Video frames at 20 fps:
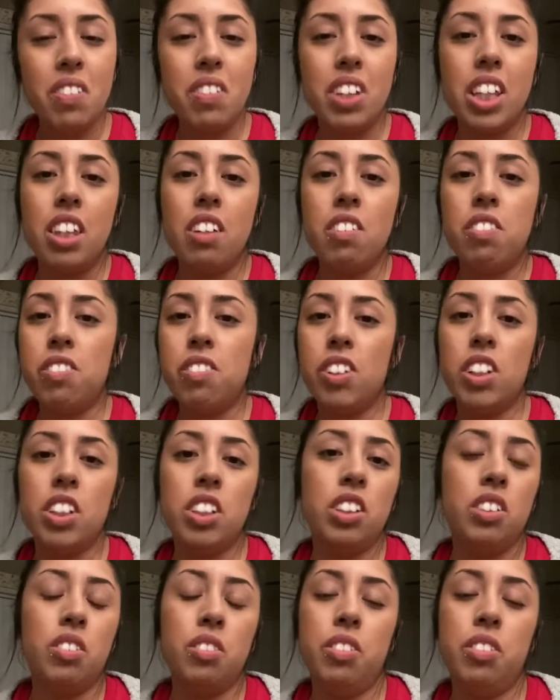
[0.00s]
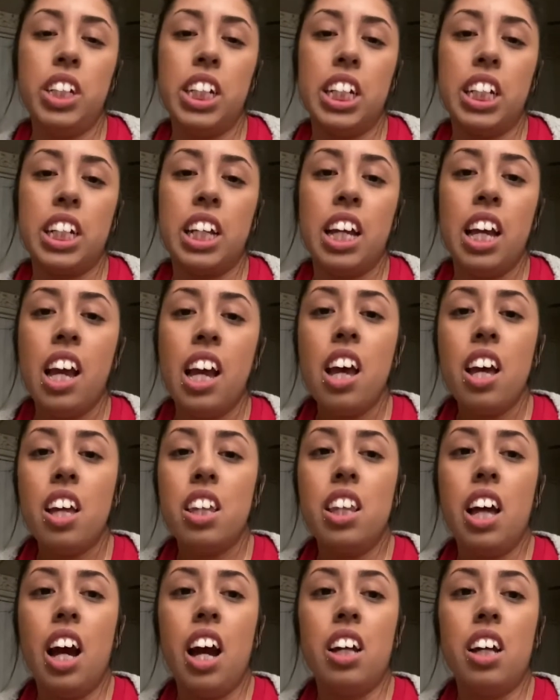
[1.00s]
the first week
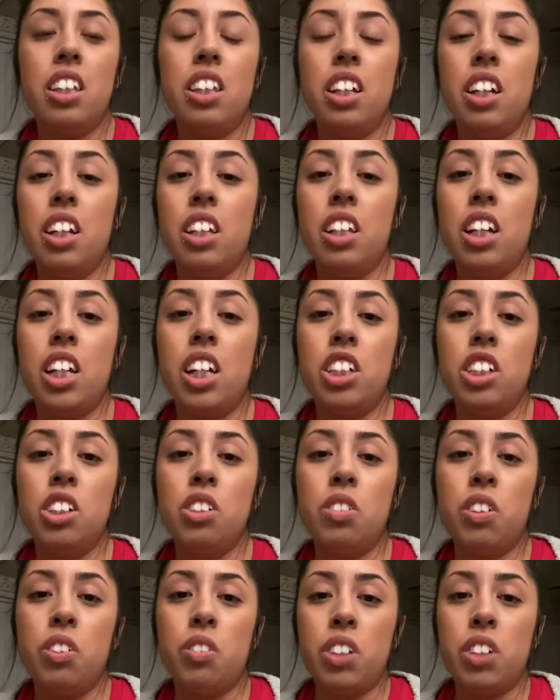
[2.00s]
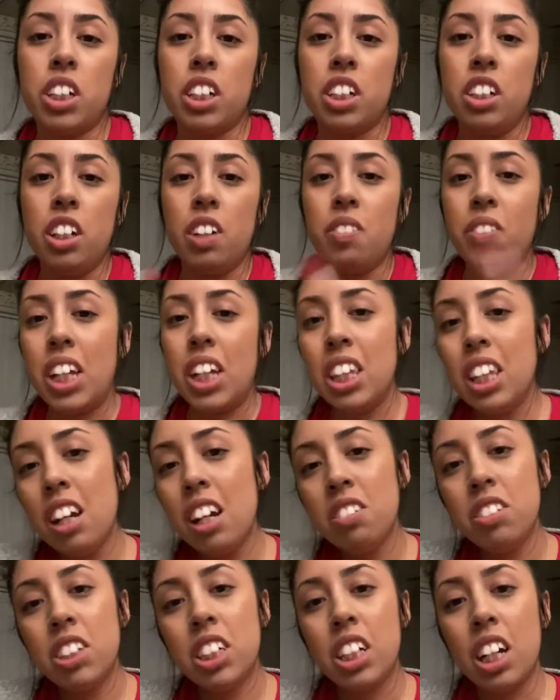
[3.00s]
that the aligners were working on my left
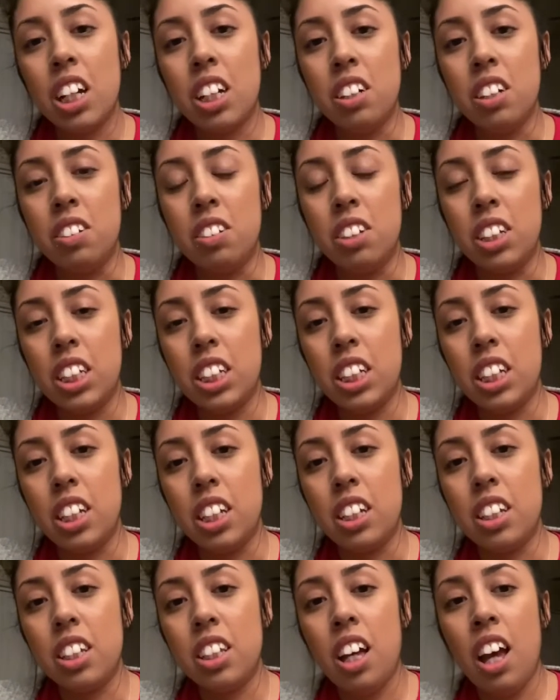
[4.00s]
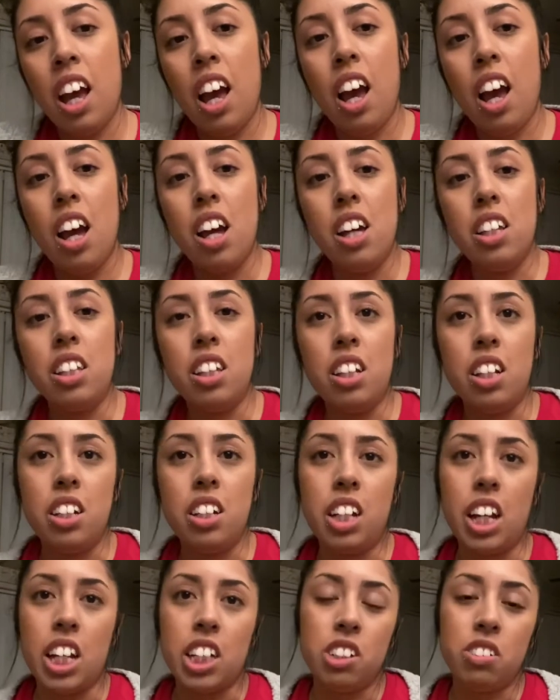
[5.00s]
side of the teeth, and then
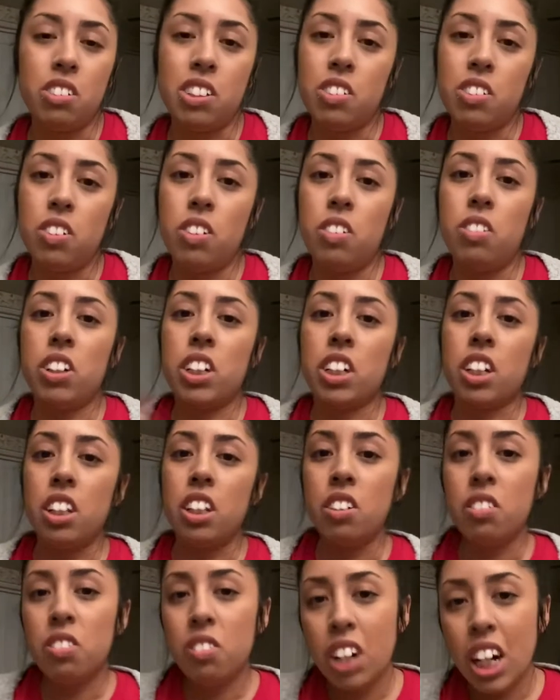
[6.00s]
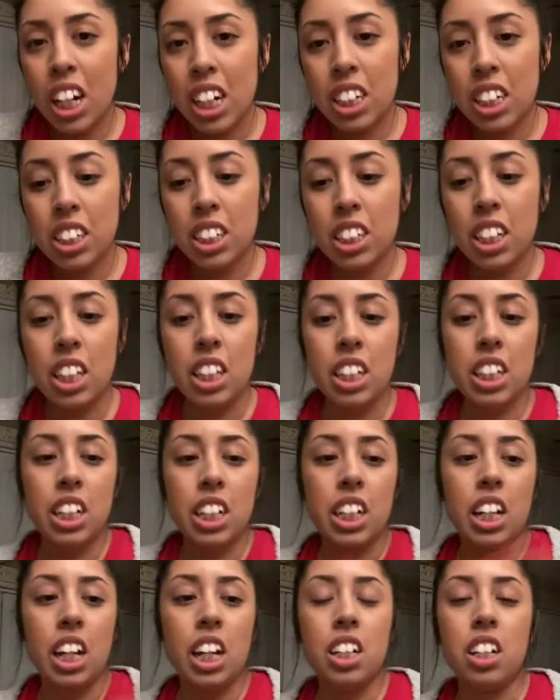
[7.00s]
next week we'll work on the right, and then it
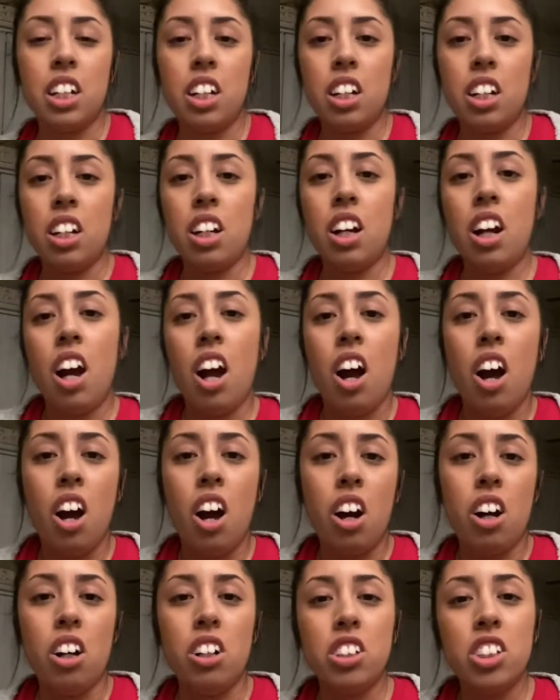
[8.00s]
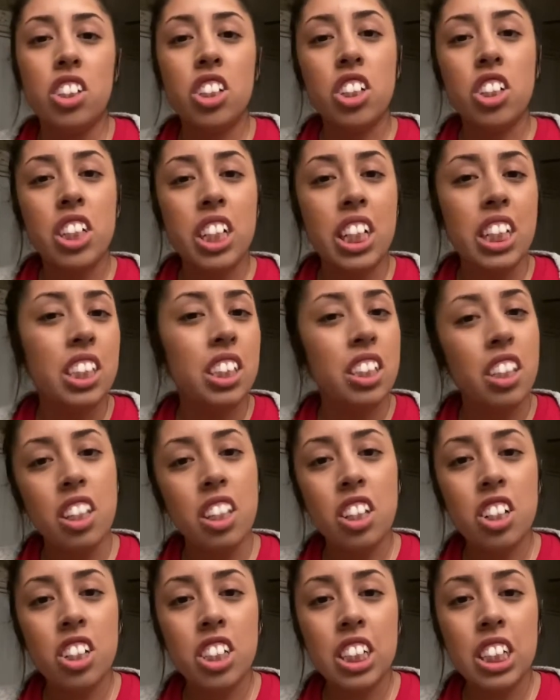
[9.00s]
kind of alternates, it
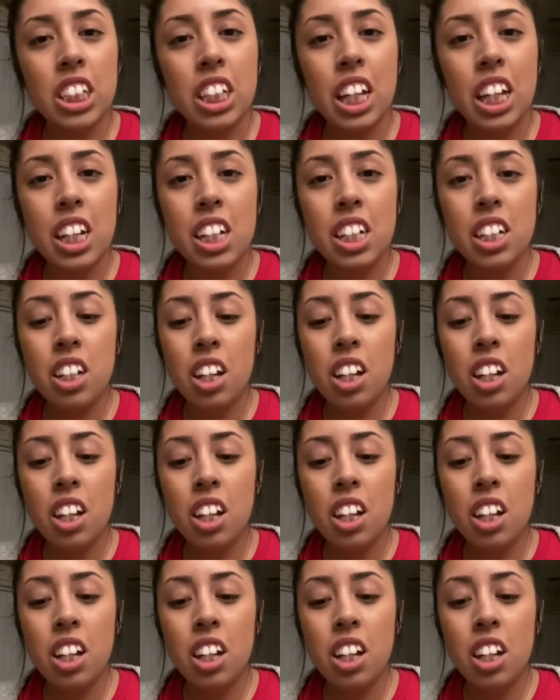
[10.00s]
looks like.